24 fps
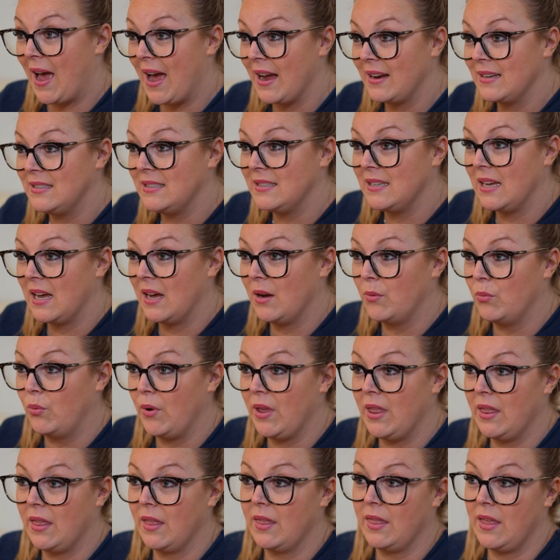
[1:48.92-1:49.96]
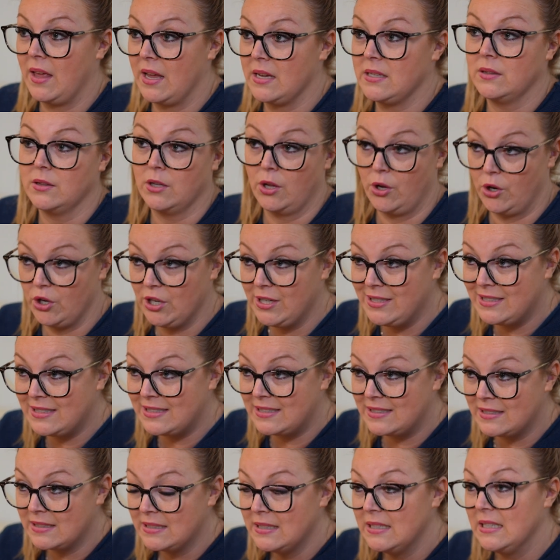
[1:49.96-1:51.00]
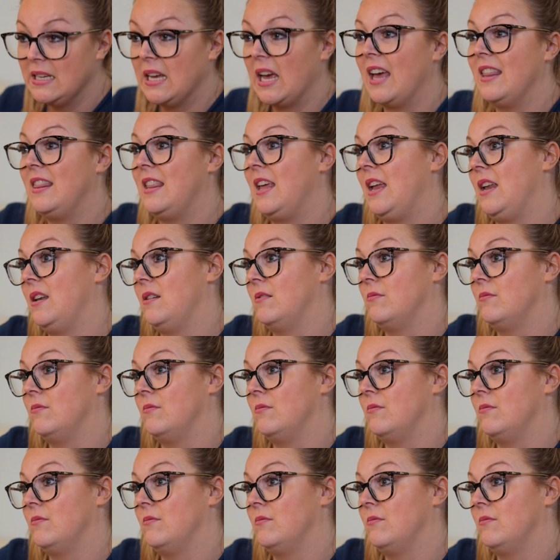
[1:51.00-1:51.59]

makers in the School of Education at La Trobe